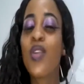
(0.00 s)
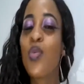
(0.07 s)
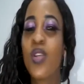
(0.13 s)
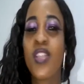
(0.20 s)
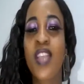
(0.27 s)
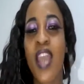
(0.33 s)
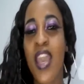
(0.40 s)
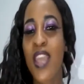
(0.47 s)

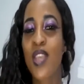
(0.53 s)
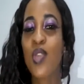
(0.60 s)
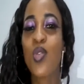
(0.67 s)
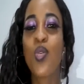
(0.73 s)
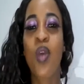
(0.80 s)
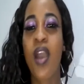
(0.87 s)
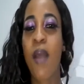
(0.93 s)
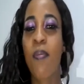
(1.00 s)
wish I
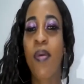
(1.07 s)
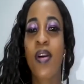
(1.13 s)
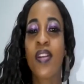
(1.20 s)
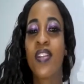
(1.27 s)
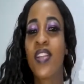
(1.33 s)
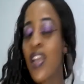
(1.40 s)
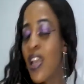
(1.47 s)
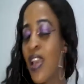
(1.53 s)
knew
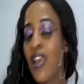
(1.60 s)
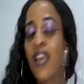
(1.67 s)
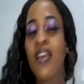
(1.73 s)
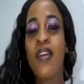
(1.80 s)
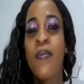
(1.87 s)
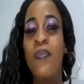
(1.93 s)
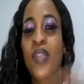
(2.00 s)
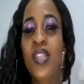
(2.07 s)
about
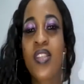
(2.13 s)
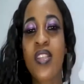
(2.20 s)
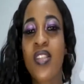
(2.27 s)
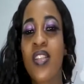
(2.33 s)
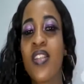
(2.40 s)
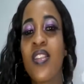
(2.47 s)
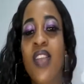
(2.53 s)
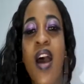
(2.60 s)

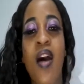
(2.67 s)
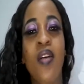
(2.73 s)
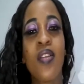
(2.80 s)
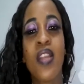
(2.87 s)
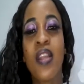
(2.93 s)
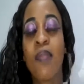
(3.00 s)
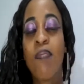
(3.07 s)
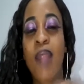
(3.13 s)
sitting down
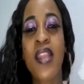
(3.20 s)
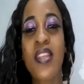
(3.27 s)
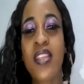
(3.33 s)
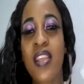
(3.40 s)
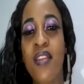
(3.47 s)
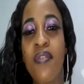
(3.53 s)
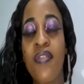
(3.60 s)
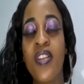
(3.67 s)
and
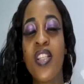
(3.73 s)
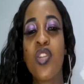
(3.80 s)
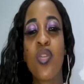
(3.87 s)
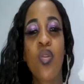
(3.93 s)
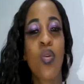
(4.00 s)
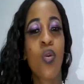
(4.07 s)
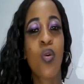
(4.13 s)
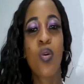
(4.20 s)
planning a
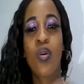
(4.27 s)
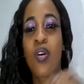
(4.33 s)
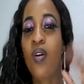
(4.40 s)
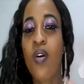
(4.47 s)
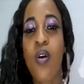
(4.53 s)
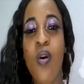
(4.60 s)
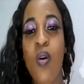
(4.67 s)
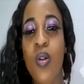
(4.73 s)
video,
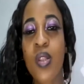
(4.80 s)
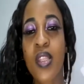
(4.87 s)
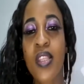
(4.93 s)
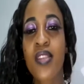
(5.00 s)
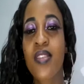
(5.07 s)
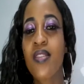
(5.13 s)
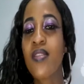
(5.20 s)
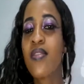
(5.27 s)
all
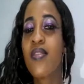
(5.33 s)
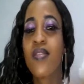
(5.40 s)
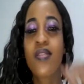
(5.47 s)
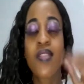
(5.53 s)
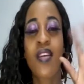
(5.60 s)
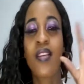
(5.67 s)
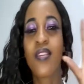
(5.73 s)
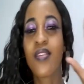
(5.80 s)
these things,
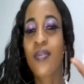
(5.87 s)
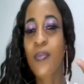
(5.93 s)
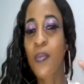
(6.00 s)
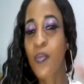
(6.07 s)
and